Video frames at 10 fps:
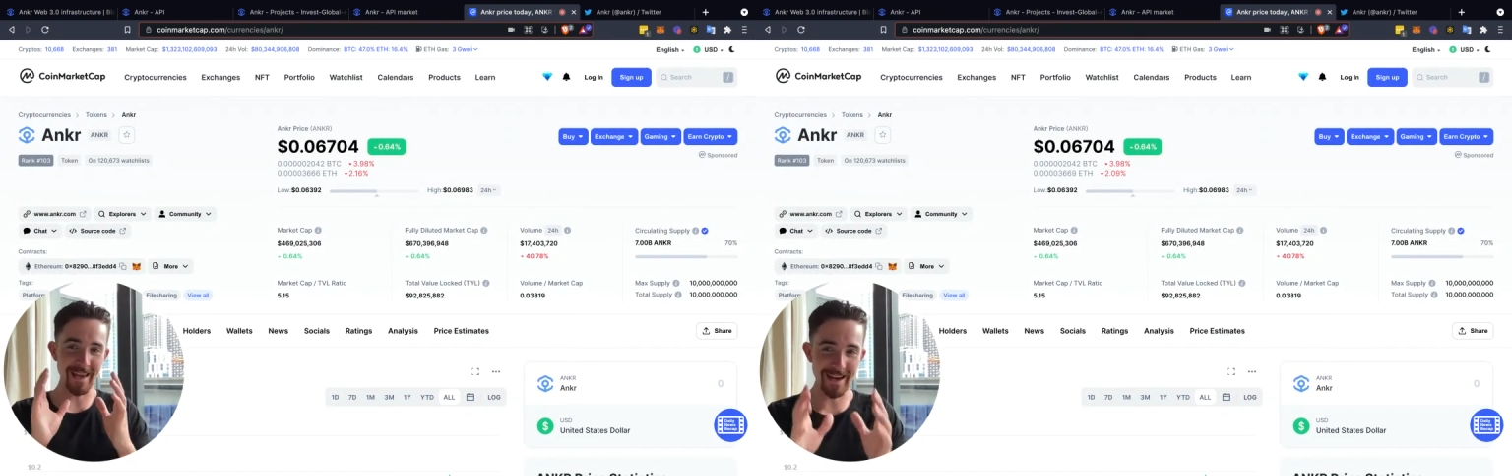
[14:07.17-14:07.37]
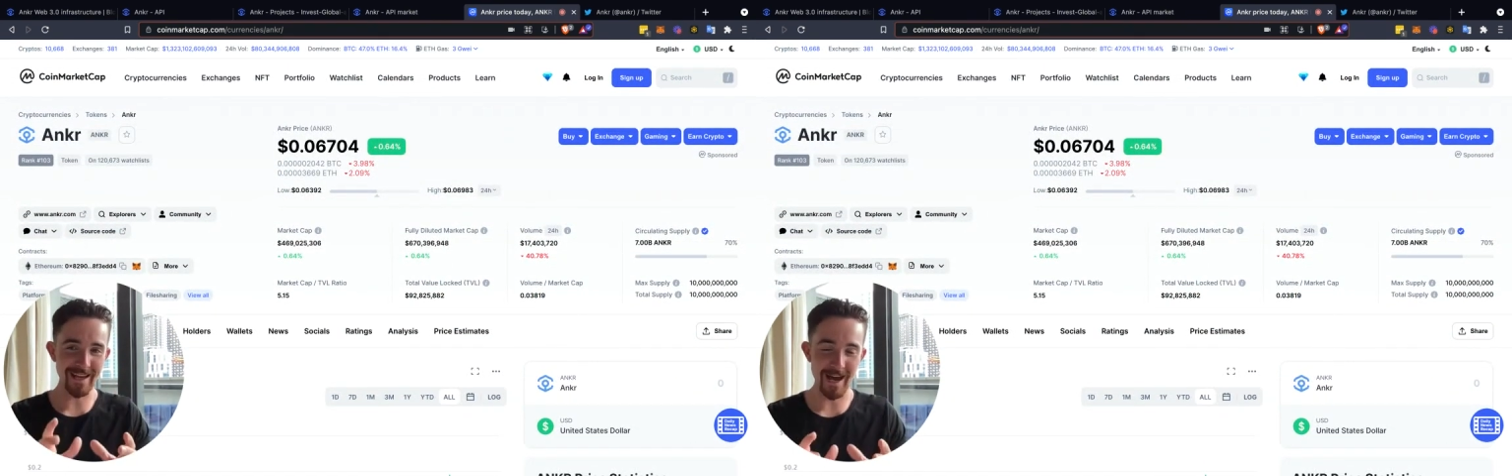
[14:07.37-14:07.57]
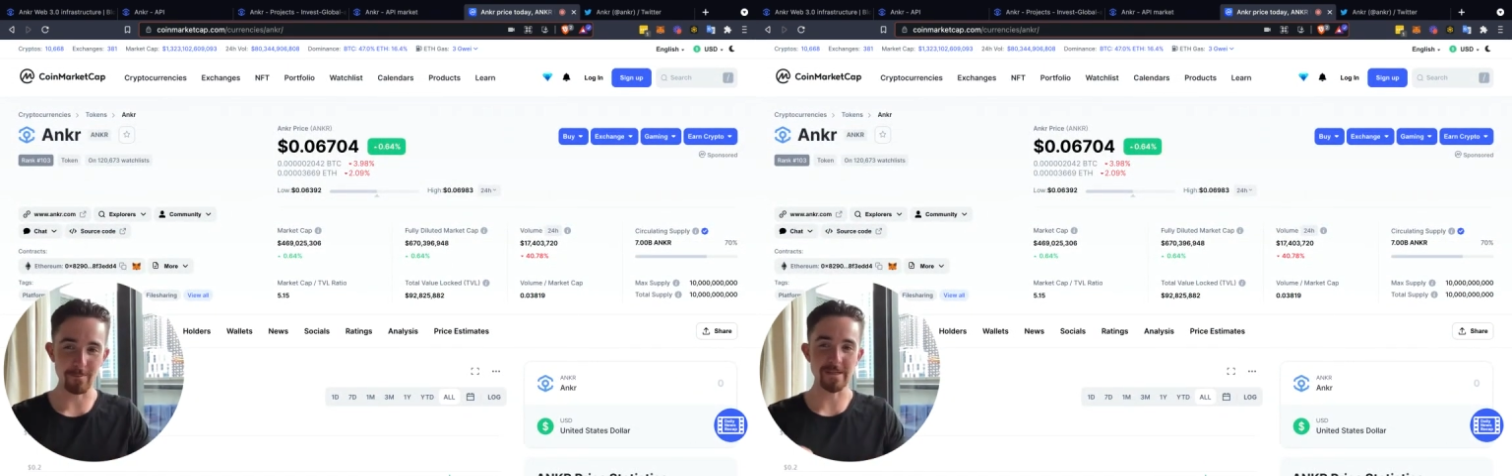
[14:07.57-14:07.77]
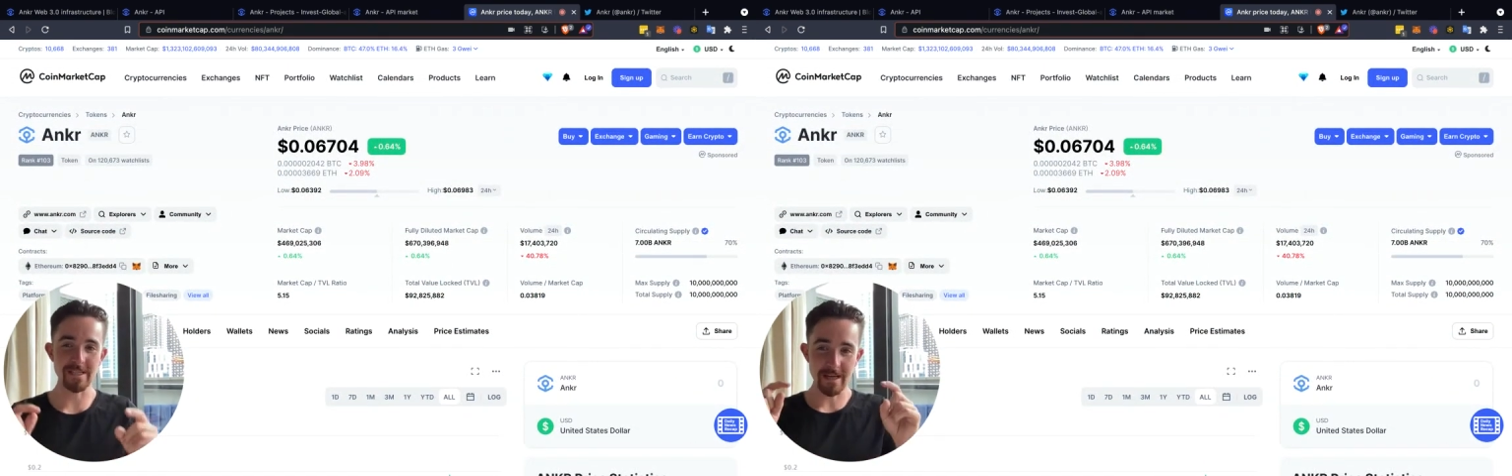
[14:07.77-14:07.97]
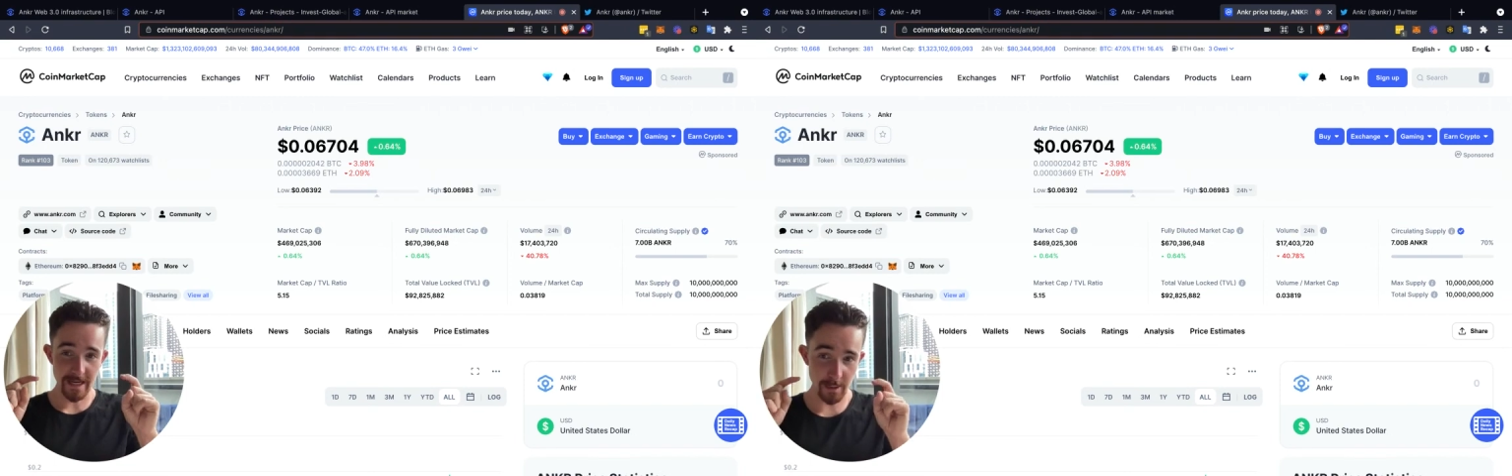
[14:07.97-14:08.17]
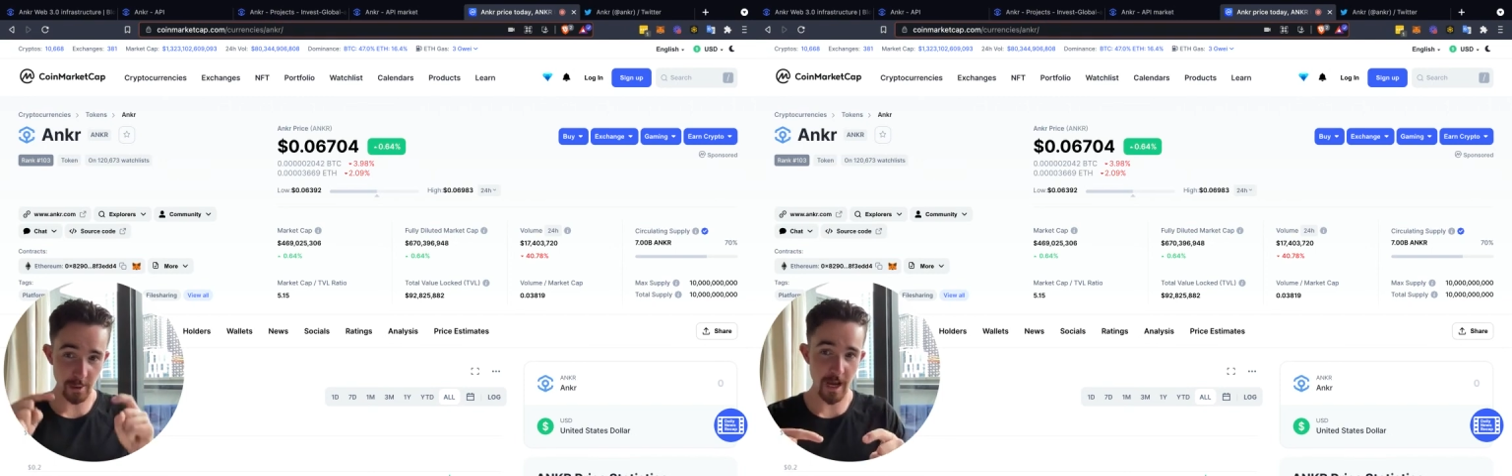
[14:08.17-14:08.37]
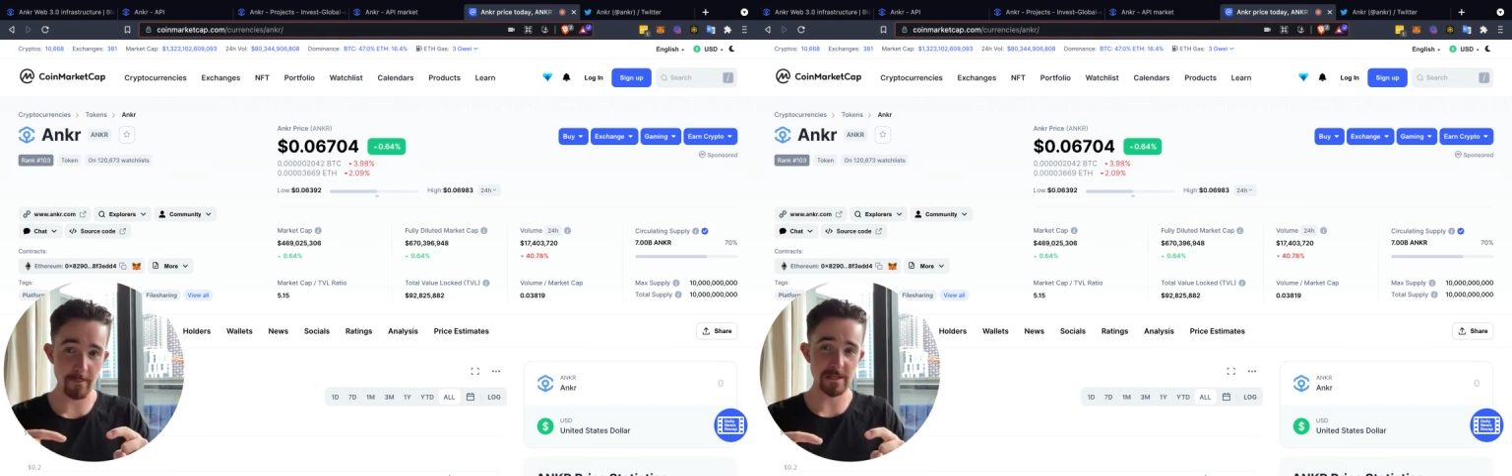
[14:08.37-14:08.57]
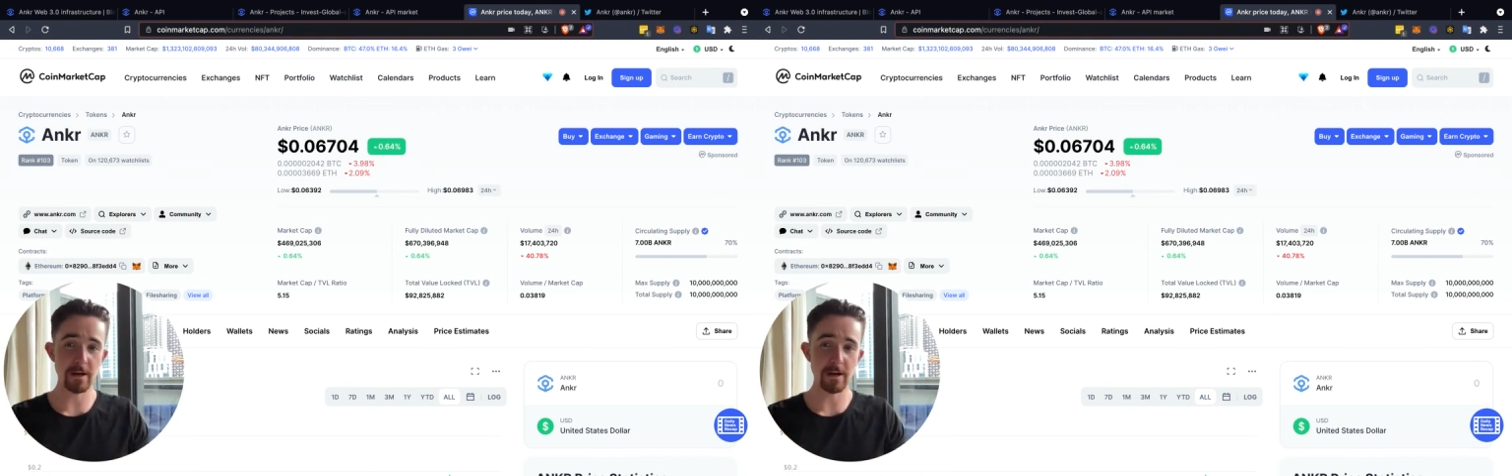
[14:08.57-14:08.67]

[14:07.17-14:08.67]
any comments, either comment